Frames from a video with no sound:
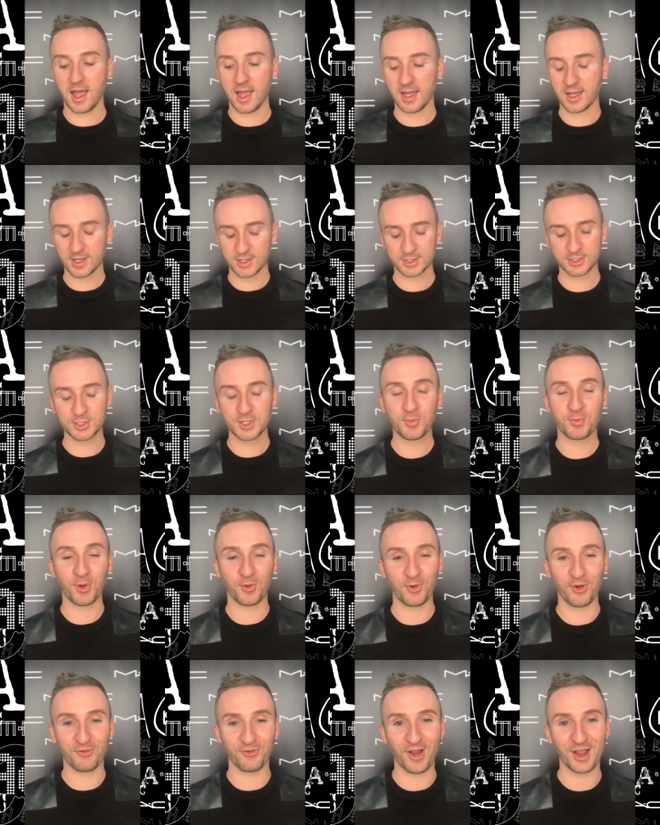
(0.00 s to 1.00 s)
Super
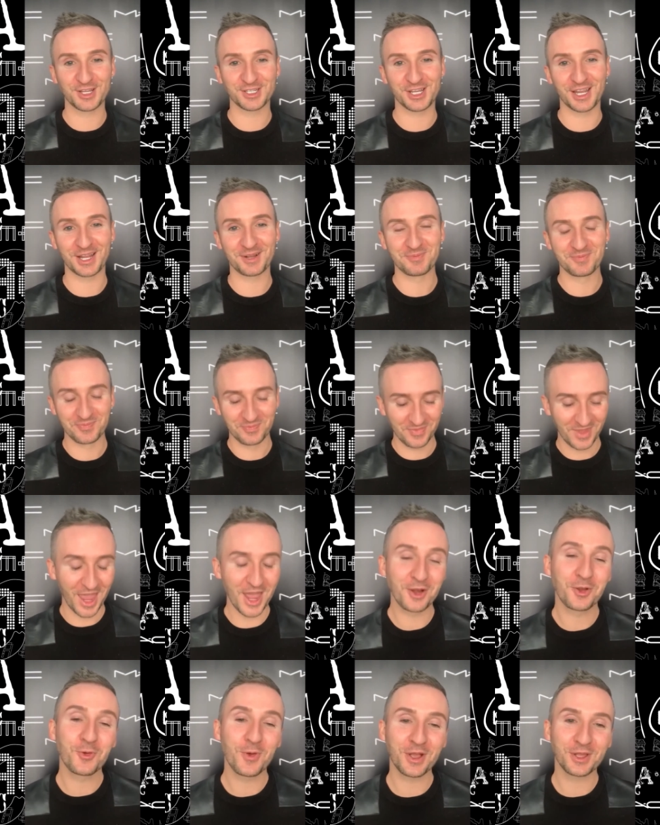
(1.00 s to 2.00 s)
refreshing, and
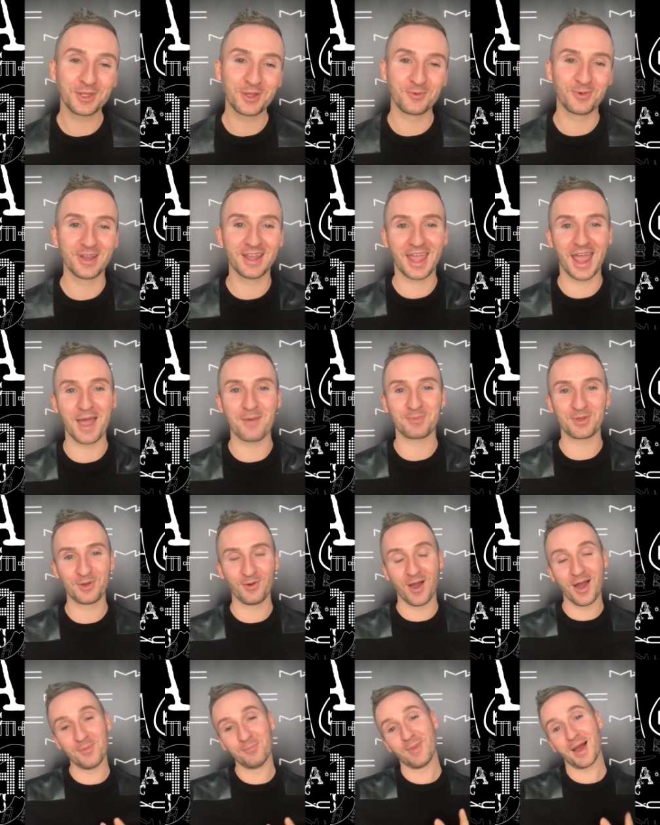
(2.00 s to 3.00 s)
quickly recap you
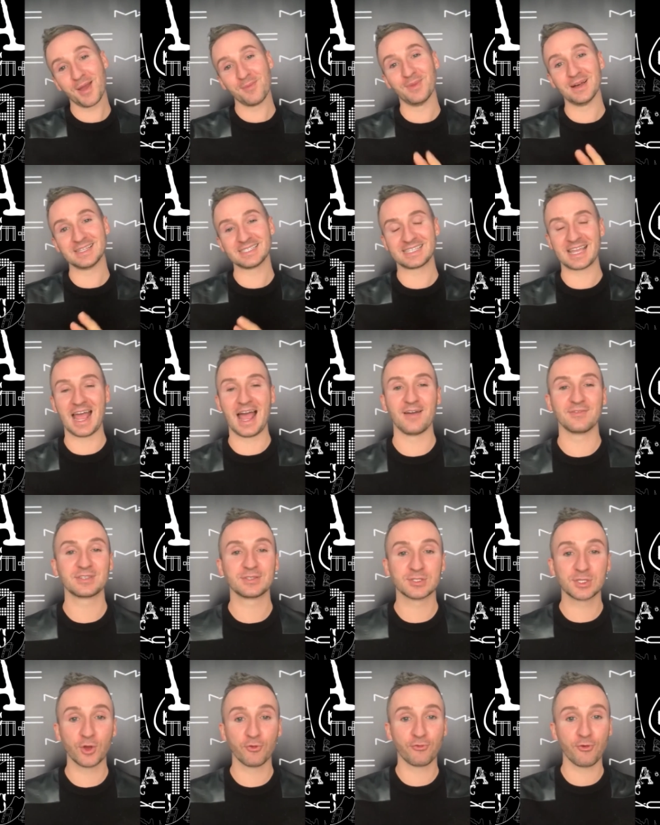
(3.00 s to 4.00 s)
on my must-haves.
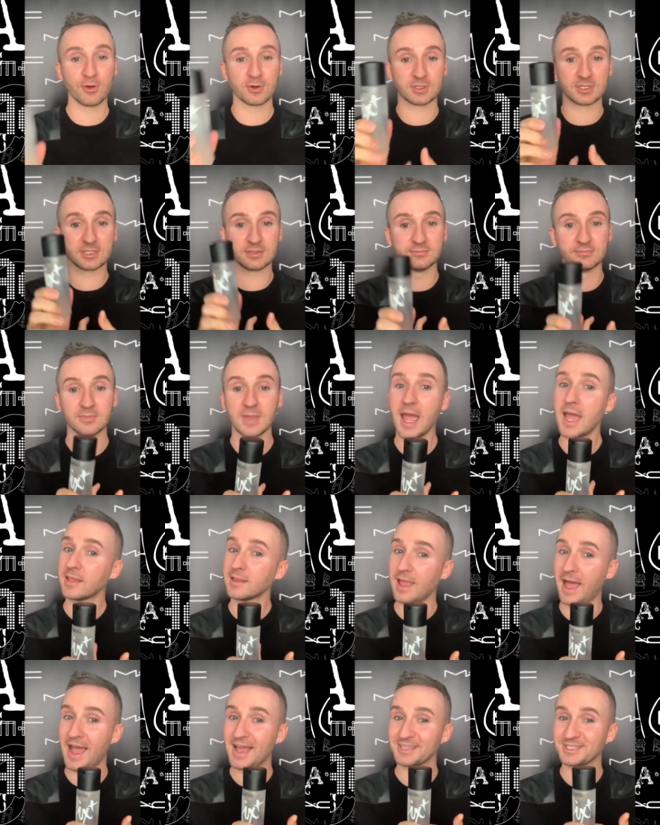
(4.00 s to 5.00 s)
So first and
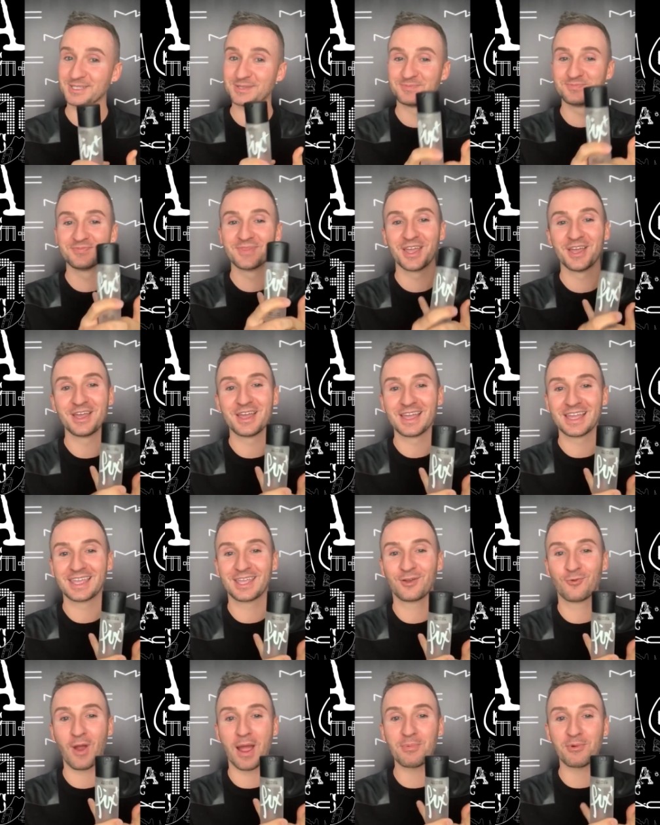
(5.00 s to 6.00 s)
last,
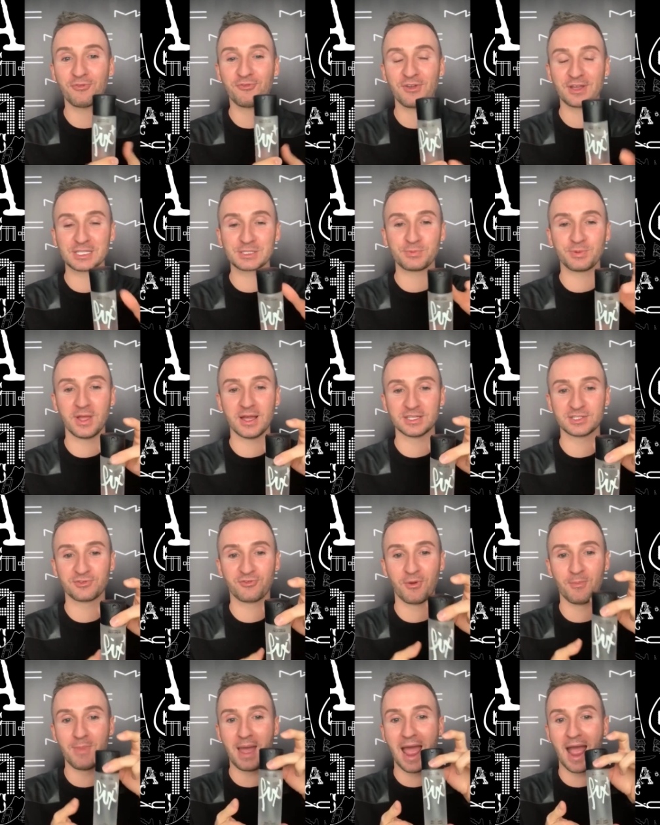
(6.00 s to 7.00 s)
grab a Fix Plus from
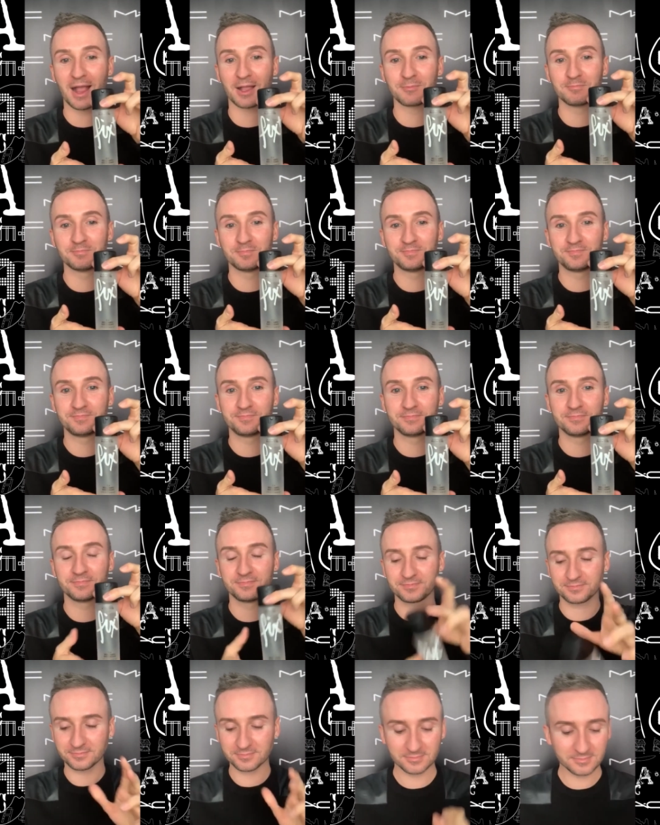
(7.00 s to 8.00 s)
MAC.
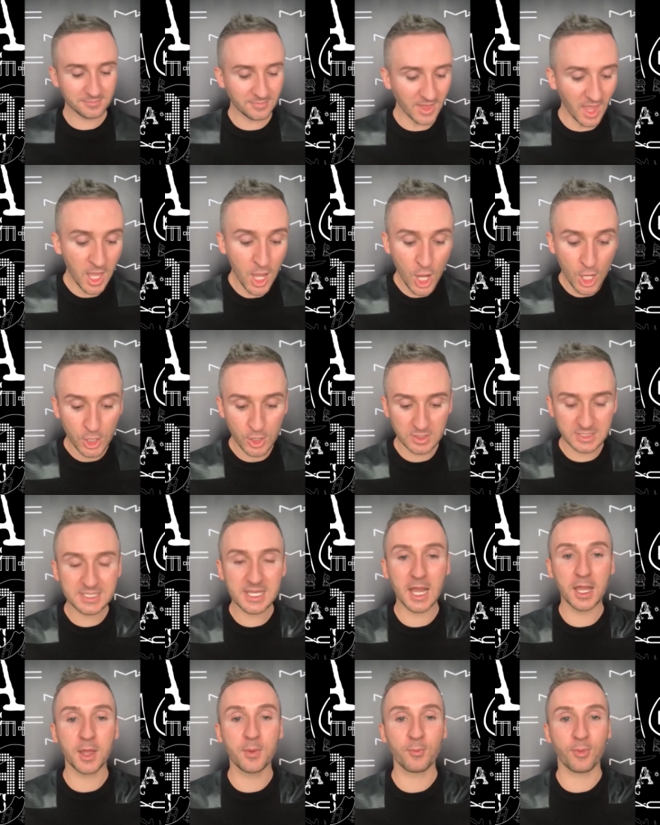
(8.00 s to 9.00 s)
Your
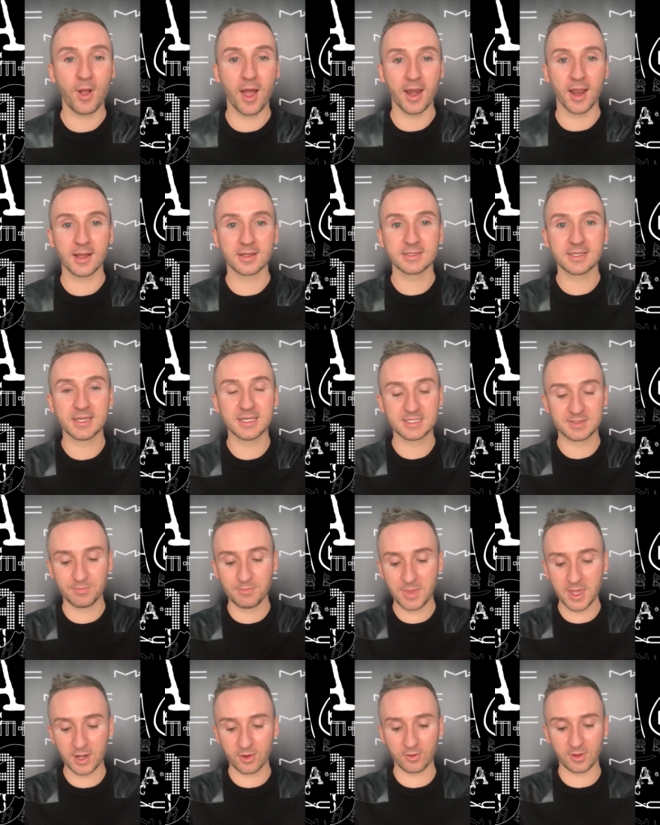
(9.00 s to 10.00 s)
second product is
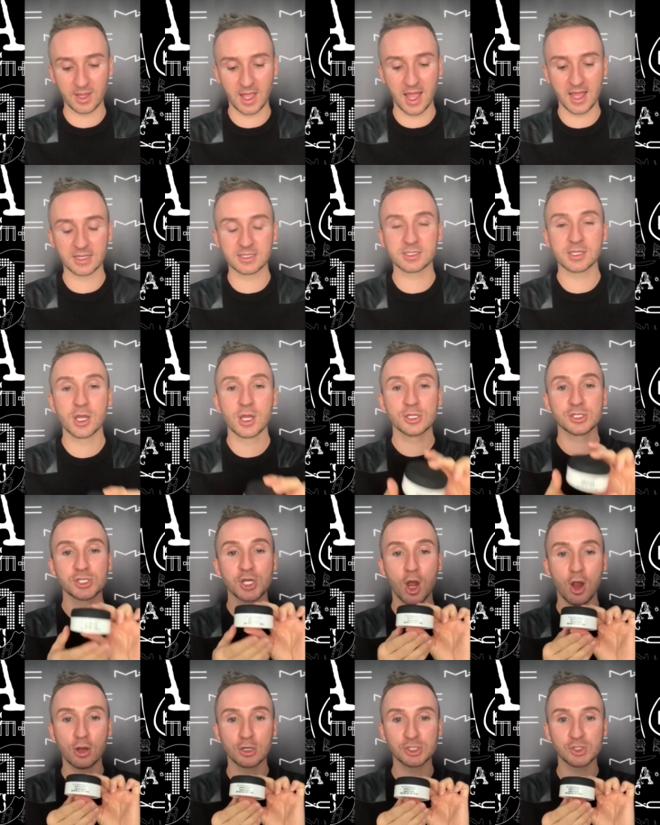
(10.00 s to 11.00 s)
Mineralize
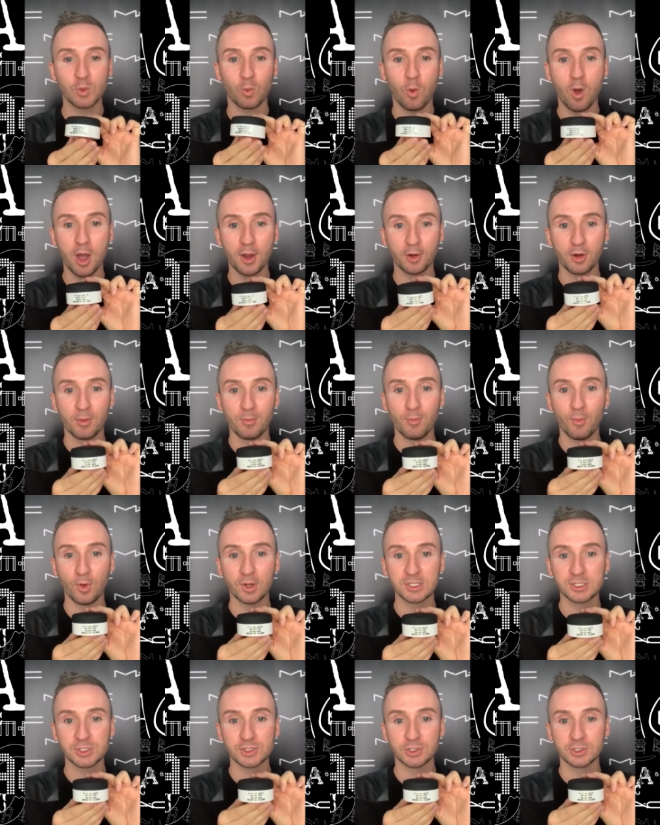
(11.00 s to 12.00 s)
Charged Water
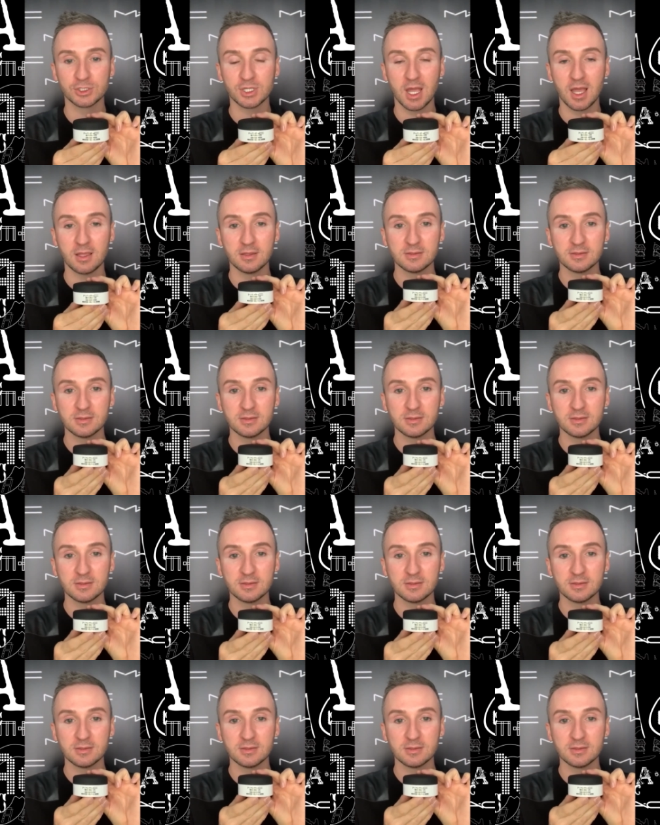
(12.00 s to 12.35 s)
Moisture Gel.